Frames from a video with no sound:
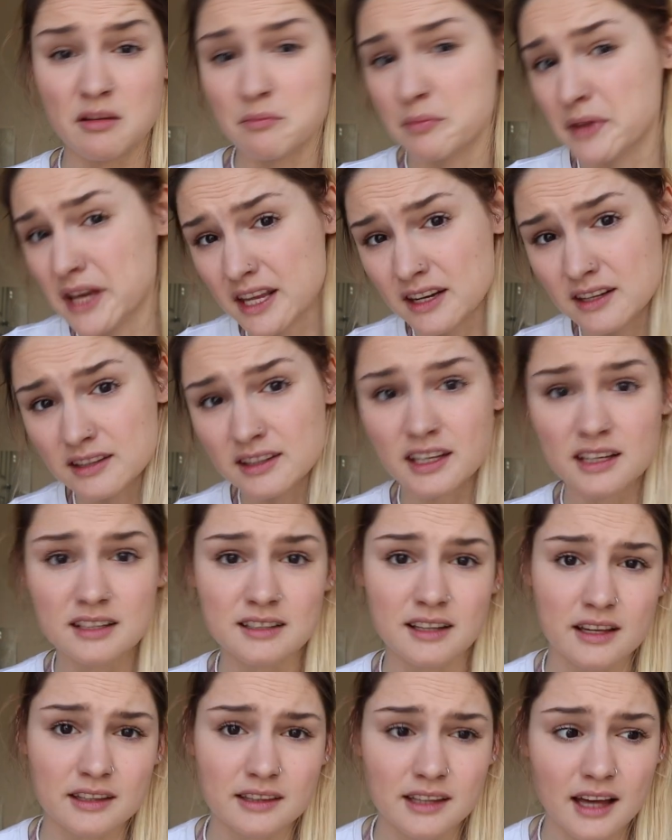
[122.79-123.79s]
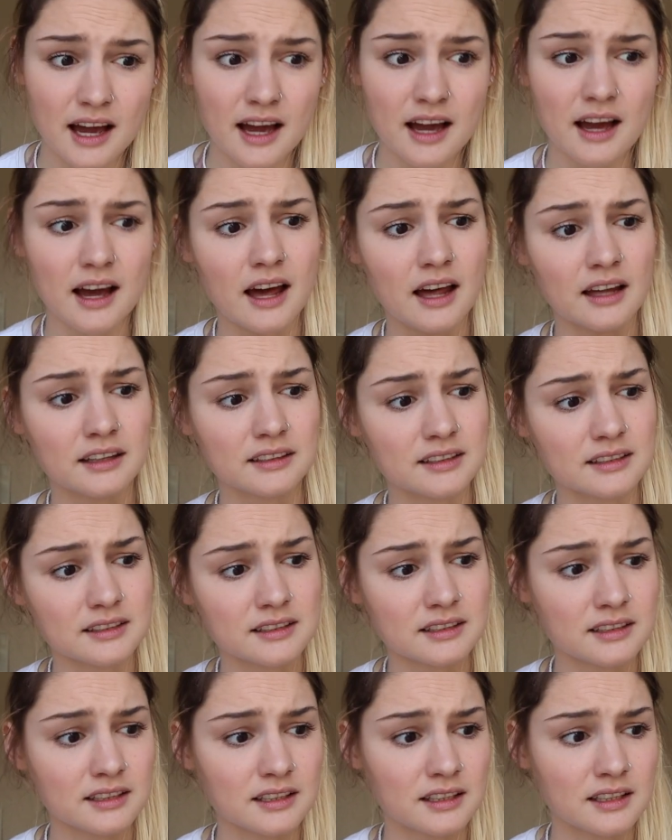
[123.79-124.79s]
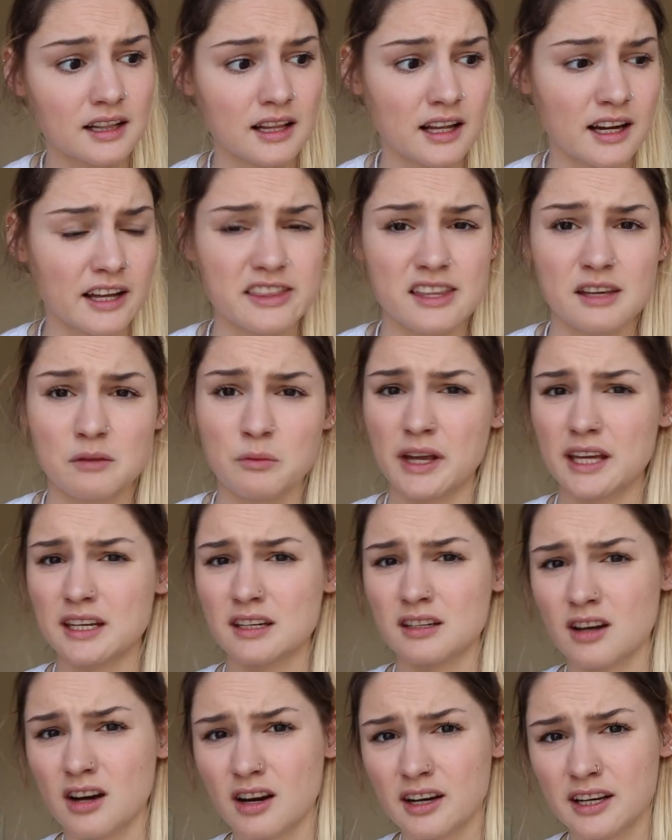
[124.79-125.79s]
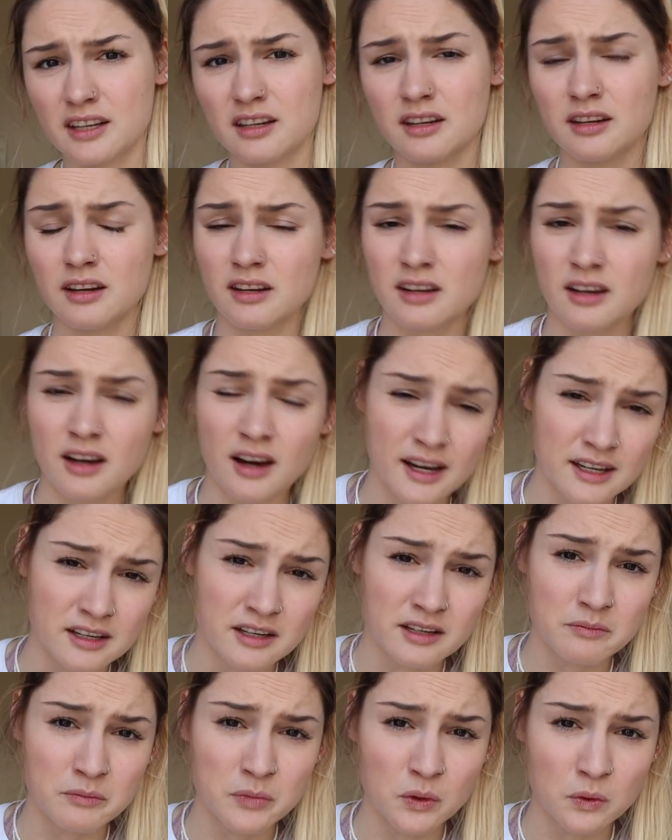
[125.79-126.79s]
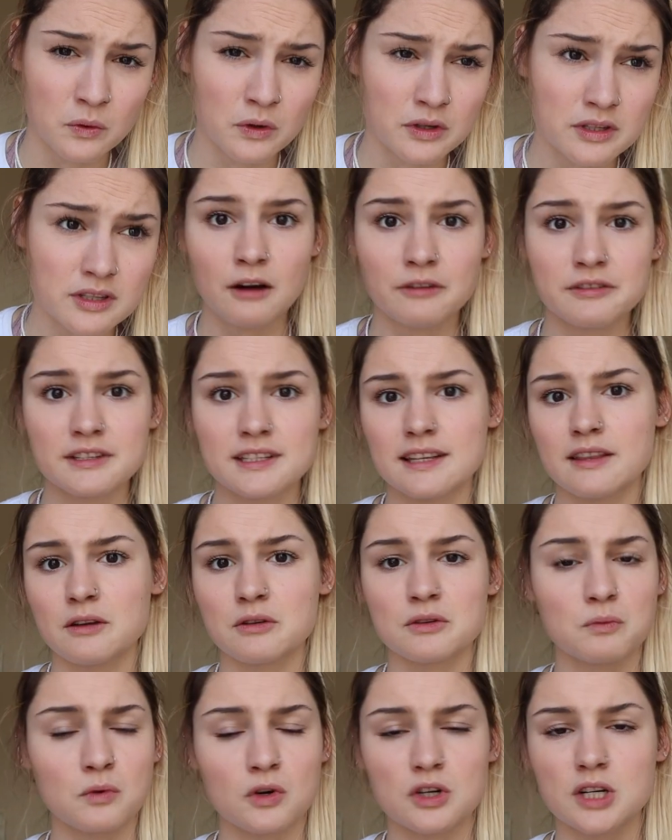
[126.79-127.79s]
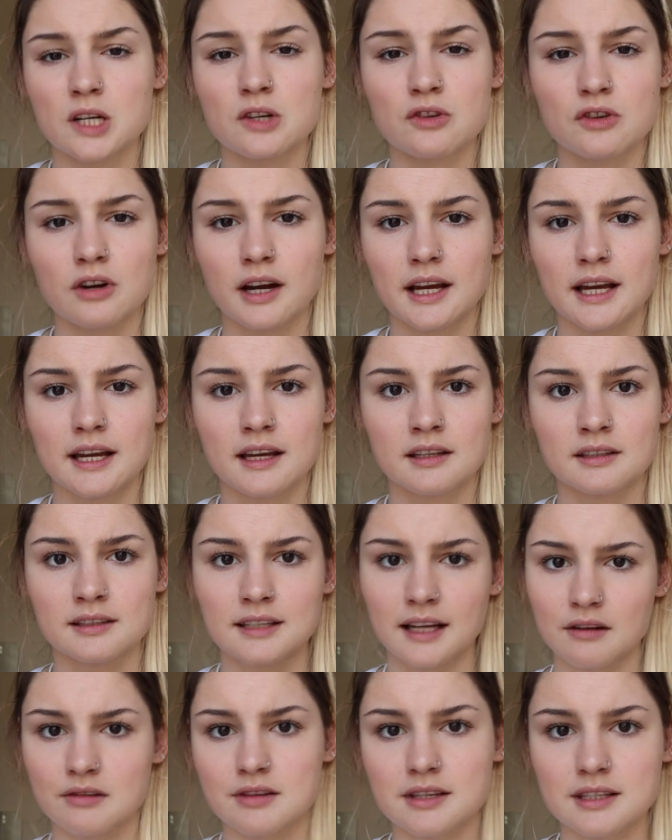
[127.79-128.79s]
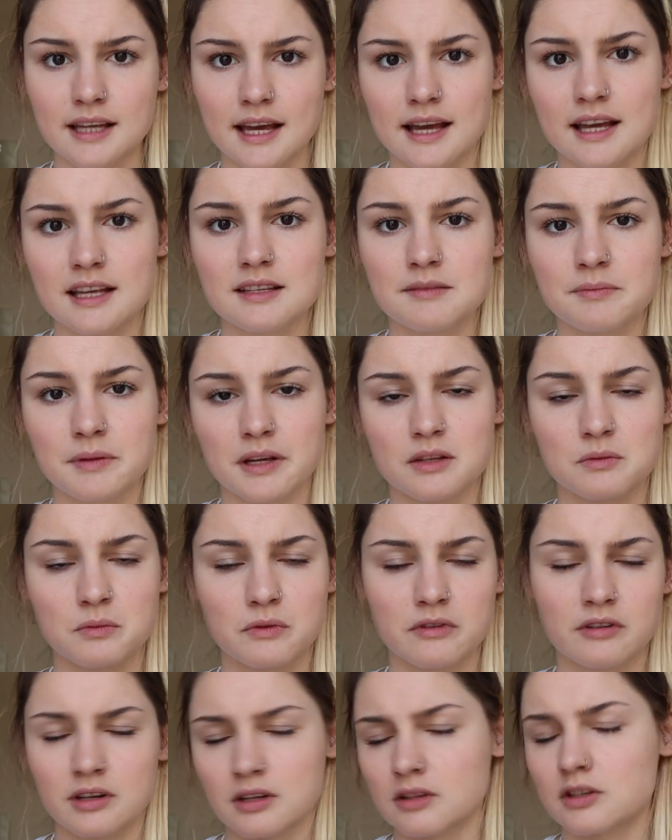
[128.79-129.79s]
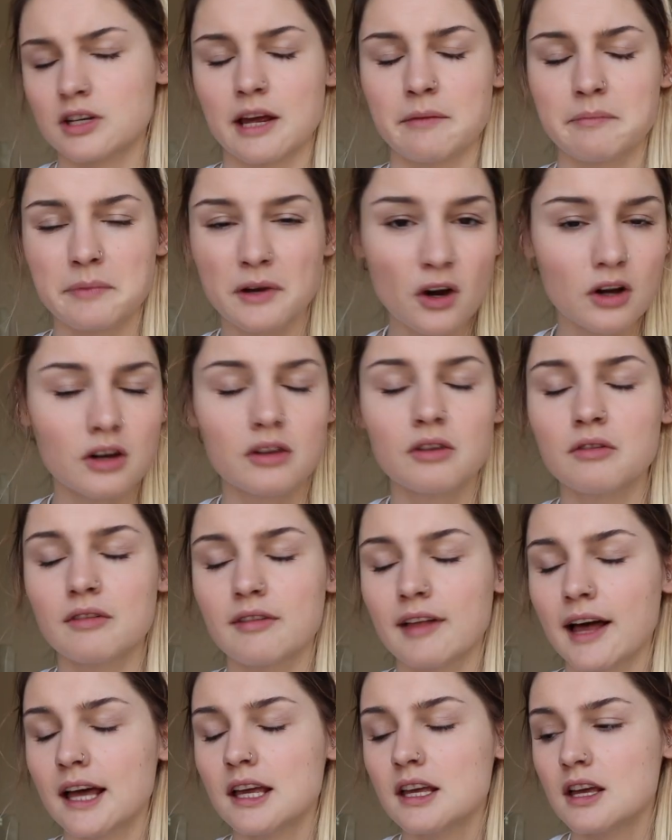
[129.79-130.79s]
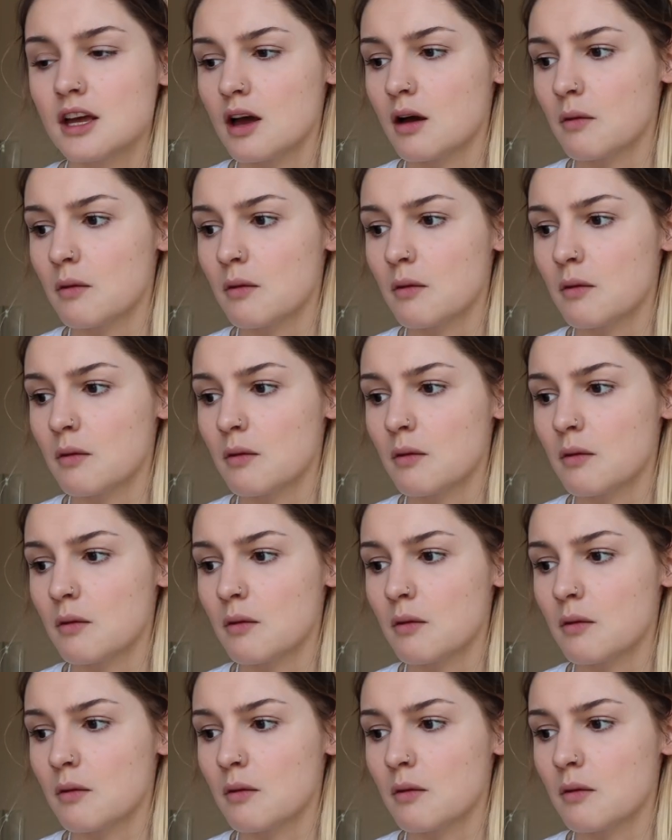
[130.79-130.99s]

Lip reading: and a bin and things like that. And I think we had an iron and an ironing board. Obviously there was a washer and dryer downstairs because we were in a shared block and all of that.